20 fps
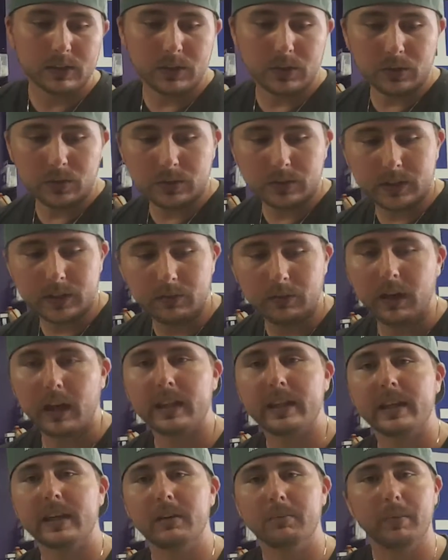to see what I
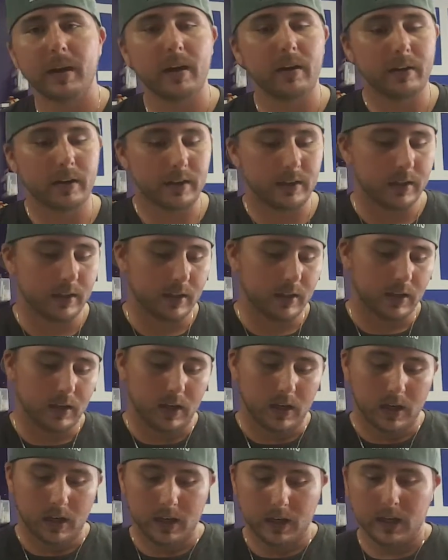think about it.
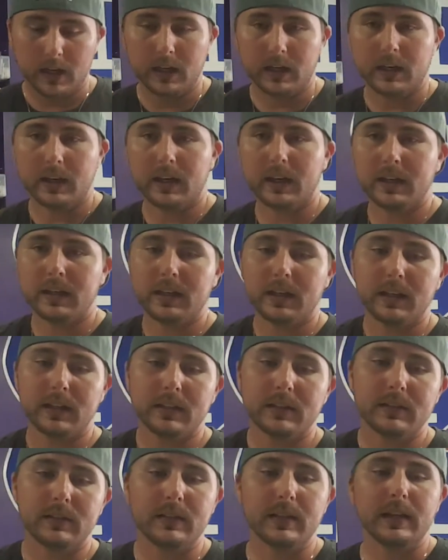And it
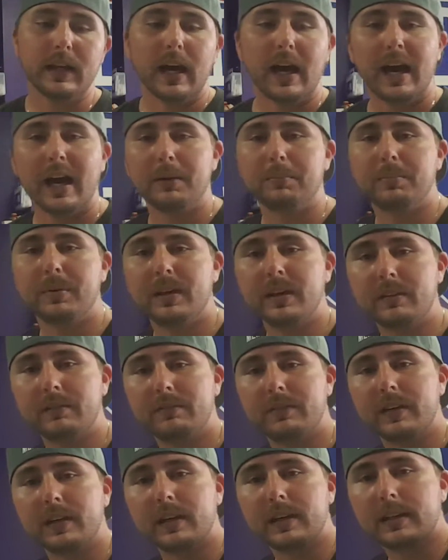is the
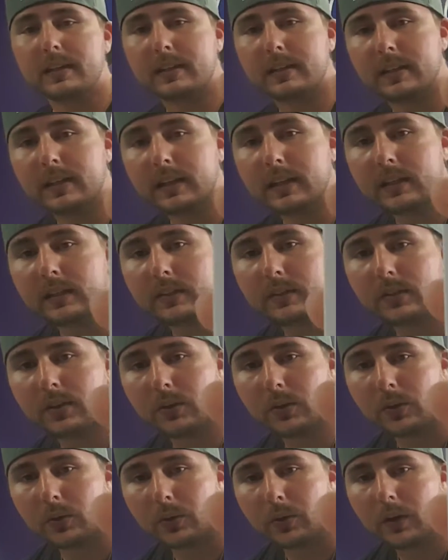IPV
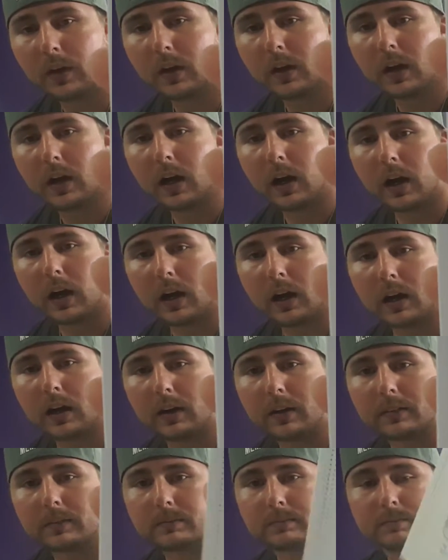
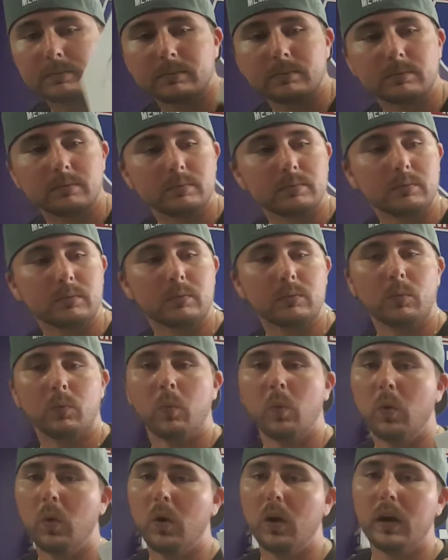D2.
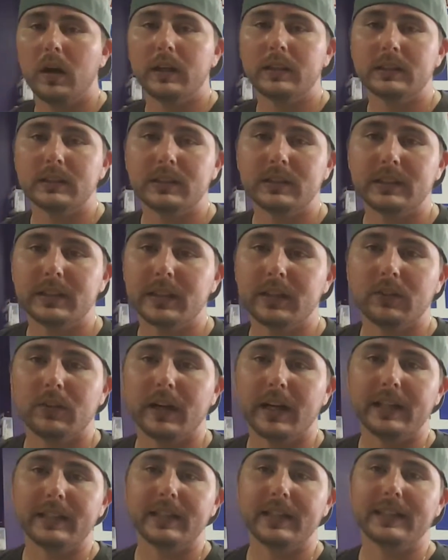One single
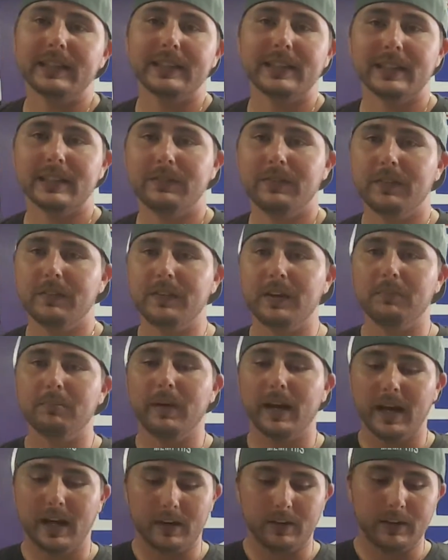18650
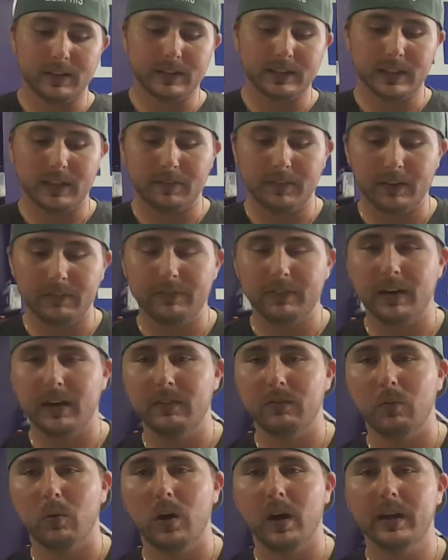battery,
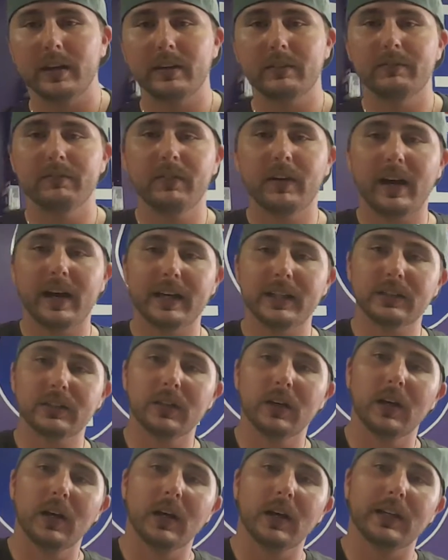75 watt device
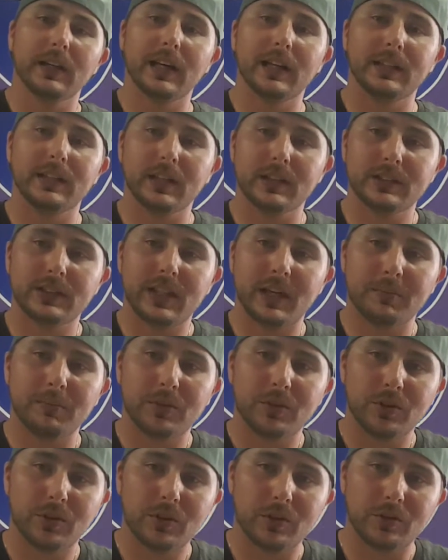that does
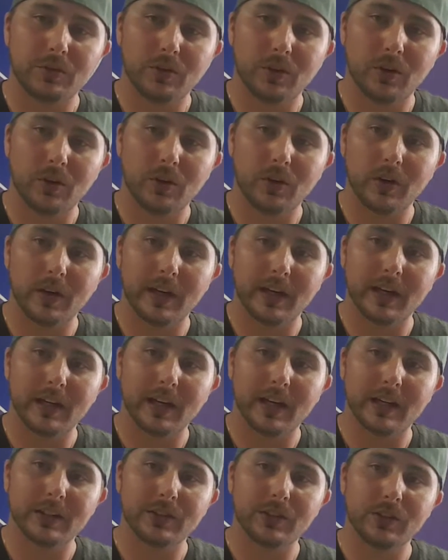temperature control. And
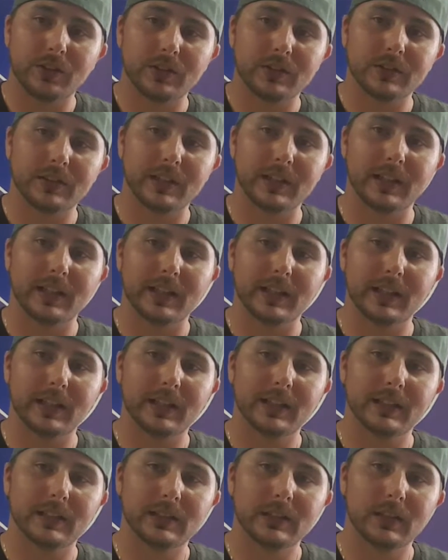as you can see, it
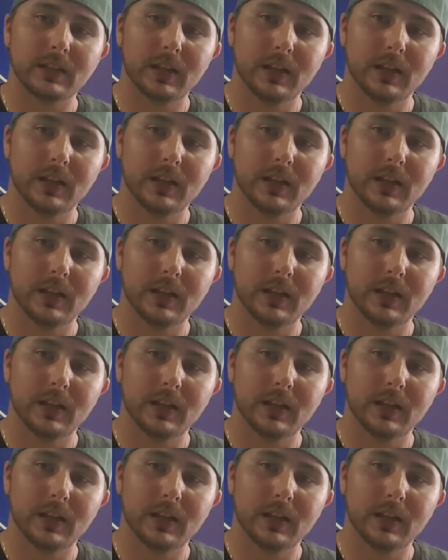is